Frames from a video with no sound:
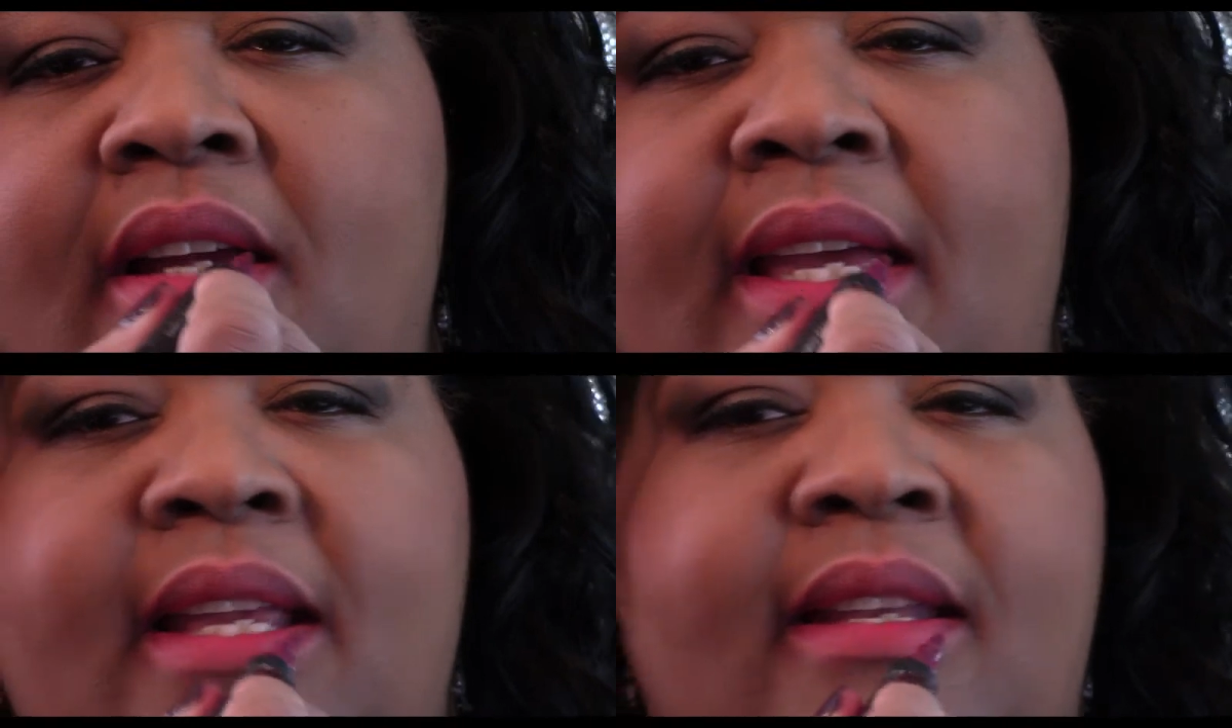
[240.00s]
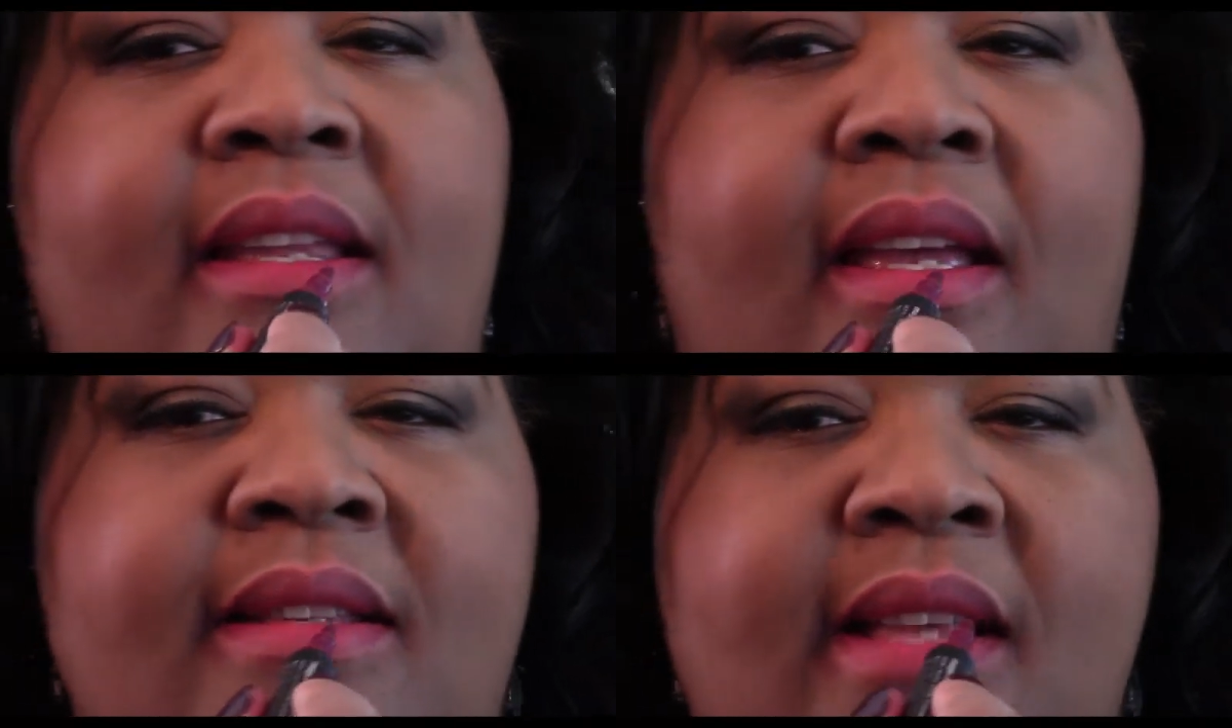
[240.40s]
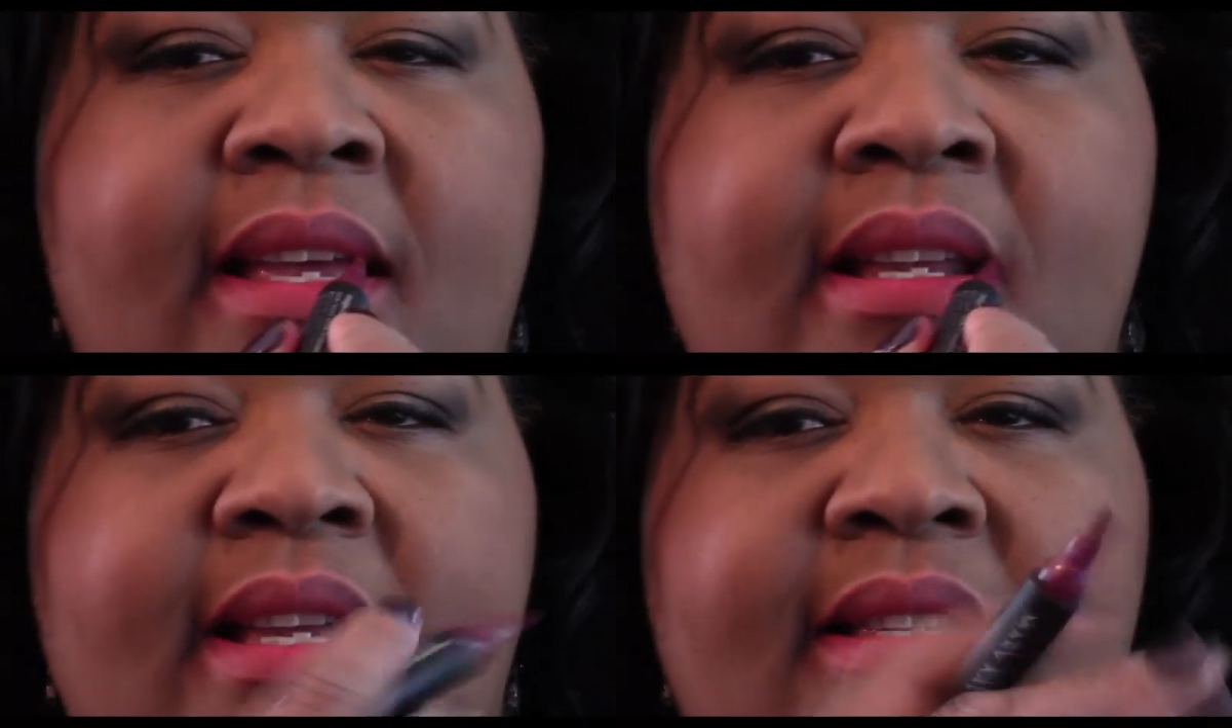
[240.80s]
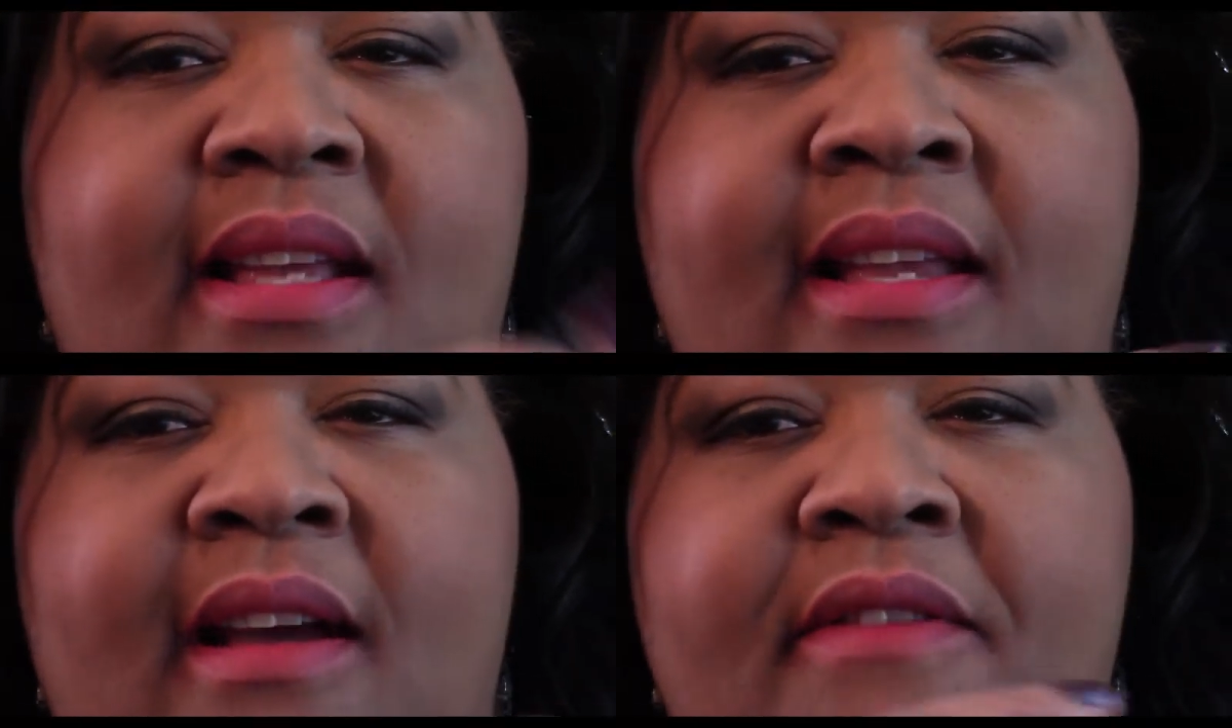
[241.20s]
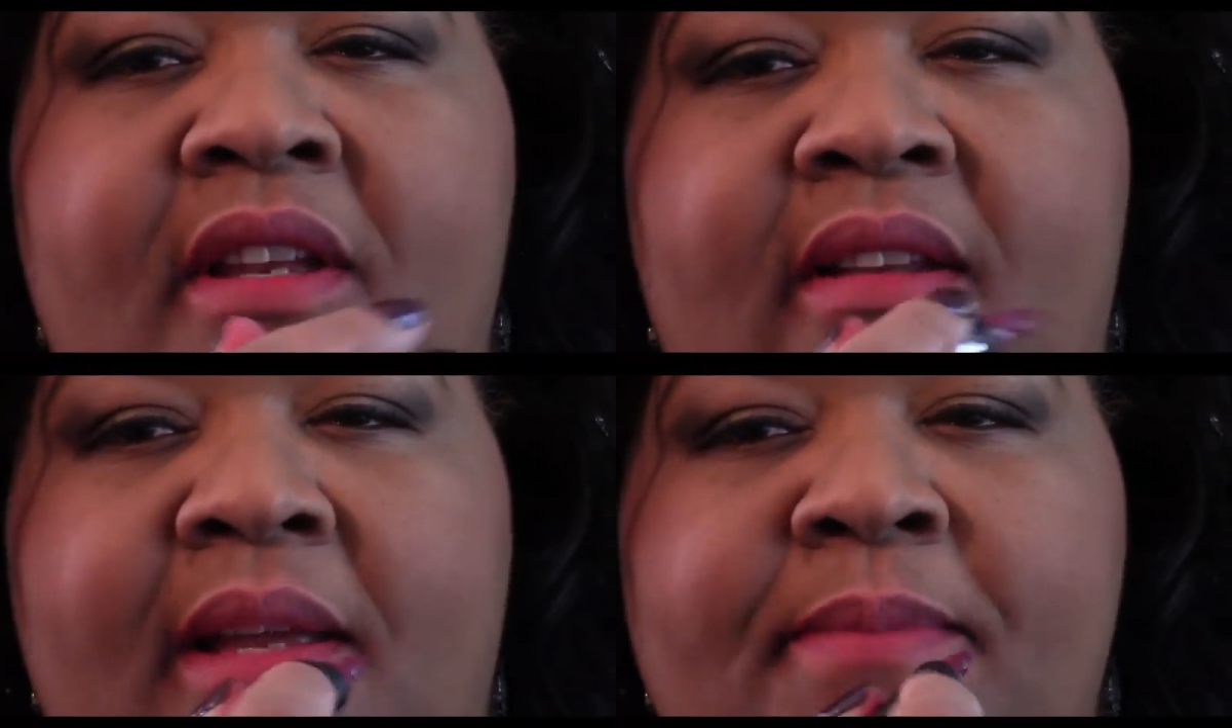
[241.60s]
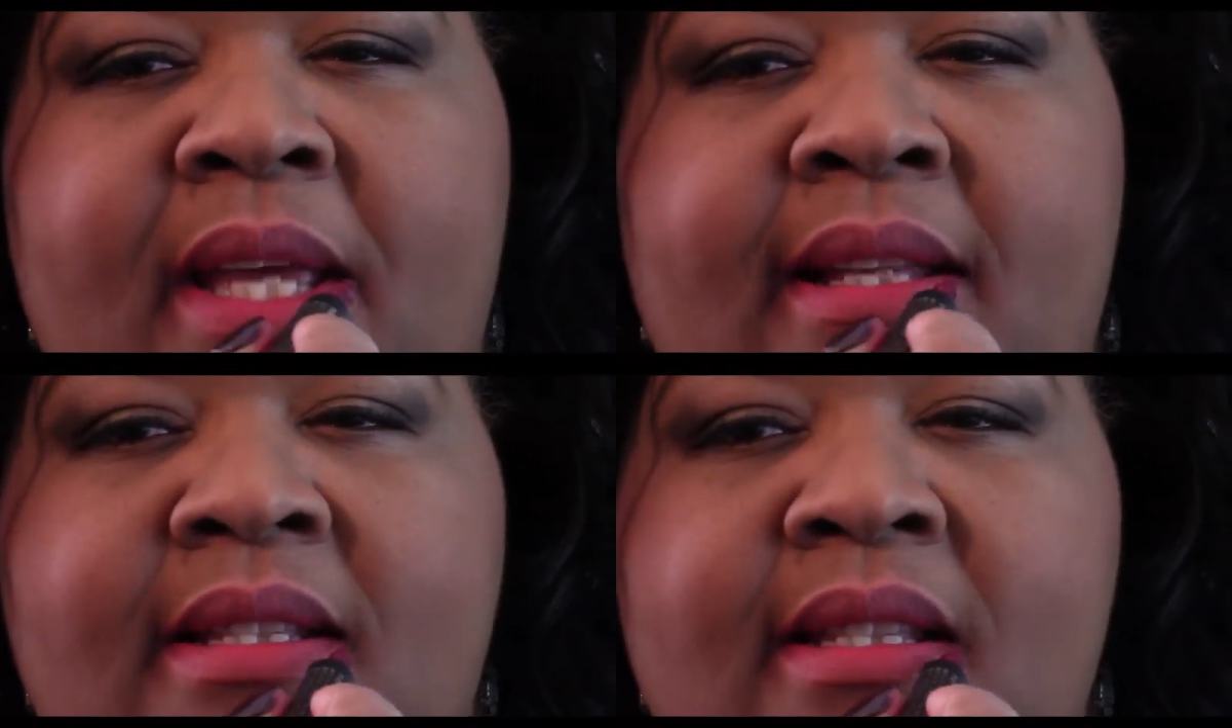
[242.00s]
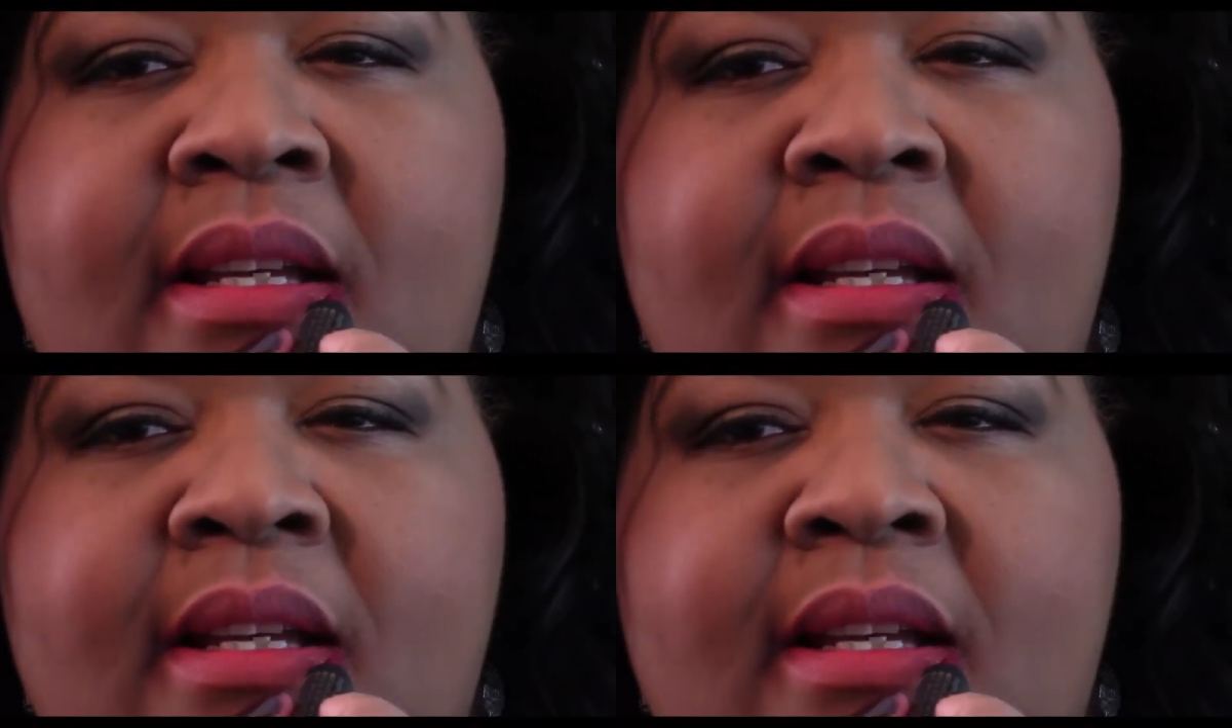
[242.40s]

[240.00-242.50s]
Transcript: in this of the lip tints.